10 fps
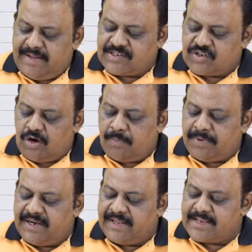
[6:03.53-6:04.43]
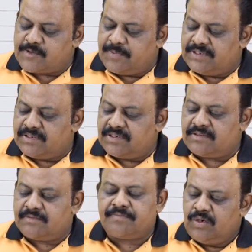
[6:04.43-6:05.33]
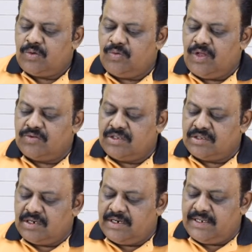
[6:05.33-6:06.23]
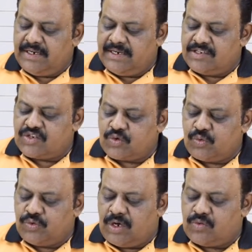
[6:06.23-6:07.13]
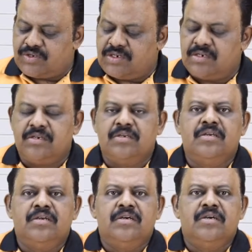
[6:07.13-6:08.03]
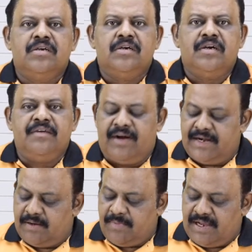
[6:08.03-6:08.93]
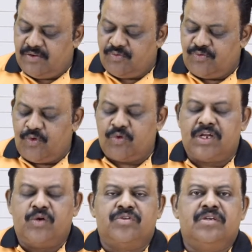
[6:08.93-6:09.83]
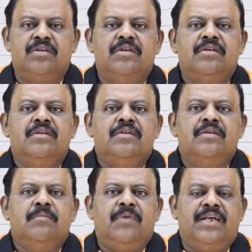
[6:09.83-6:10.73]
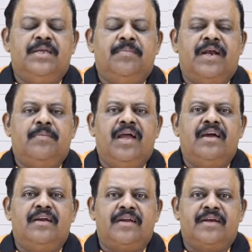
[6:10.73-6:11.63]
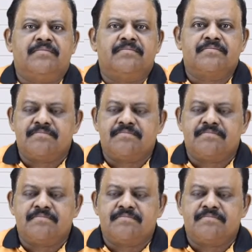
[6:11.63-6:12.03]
Next, operating expenses 2013 it is 2,000 divided by 4,000 multiplied by 100.